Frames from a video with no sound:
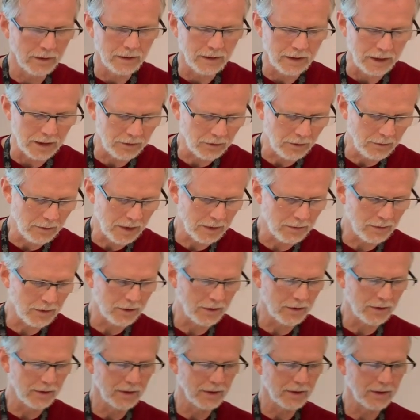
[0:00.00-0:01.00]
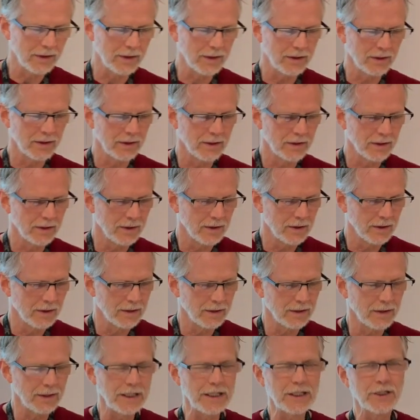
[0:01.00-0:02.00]
And remember,
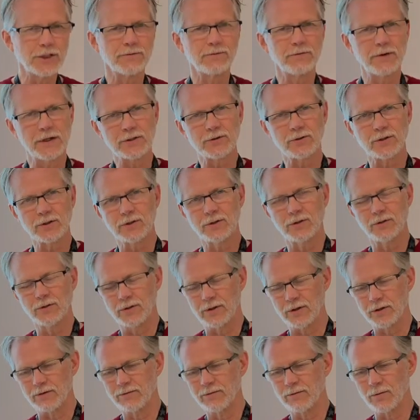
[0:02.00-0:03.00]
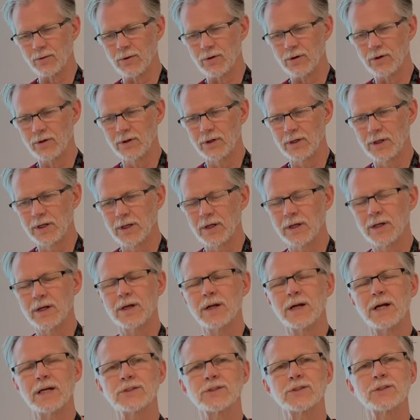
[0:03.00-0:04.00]
each ventricle, therefore,
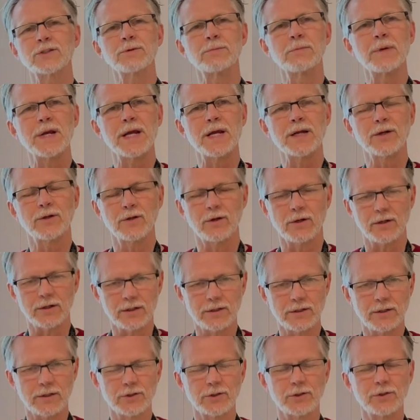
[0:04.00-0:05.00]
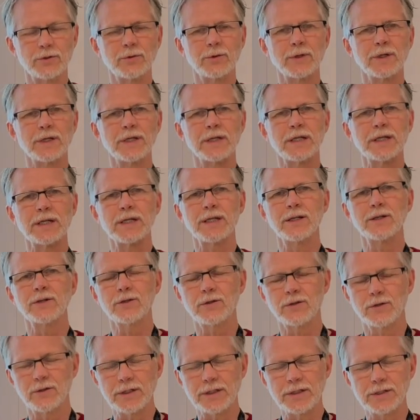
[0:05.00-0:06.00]
has a demand on it to
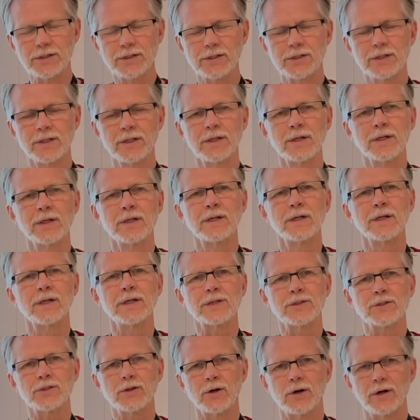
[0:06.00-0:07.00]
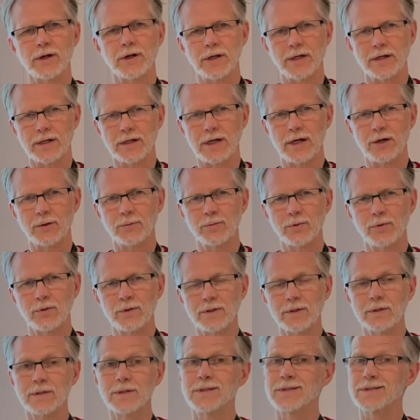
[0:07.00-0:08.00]
increase its cardiac output,
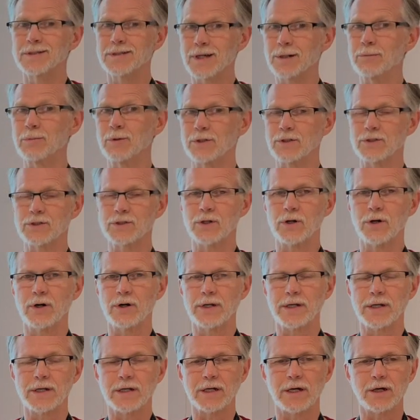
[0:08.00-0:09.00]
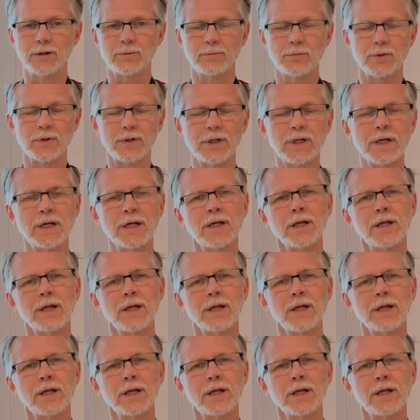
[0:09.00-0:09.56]
double its cardiac output.